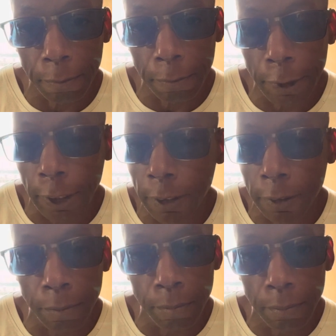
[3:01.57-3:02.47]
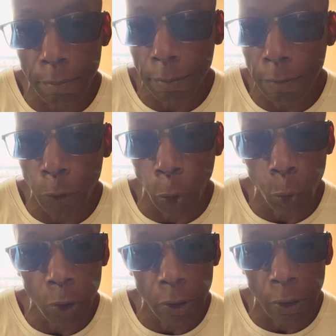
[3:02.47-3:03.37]
just do
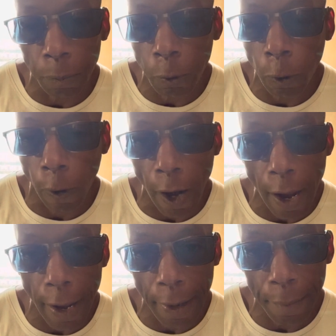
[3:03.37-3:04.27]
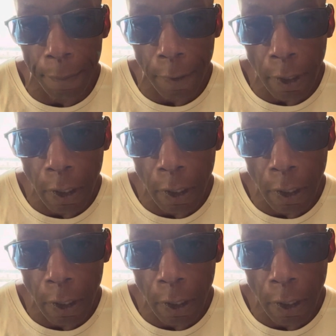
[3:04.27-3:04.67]
some crime,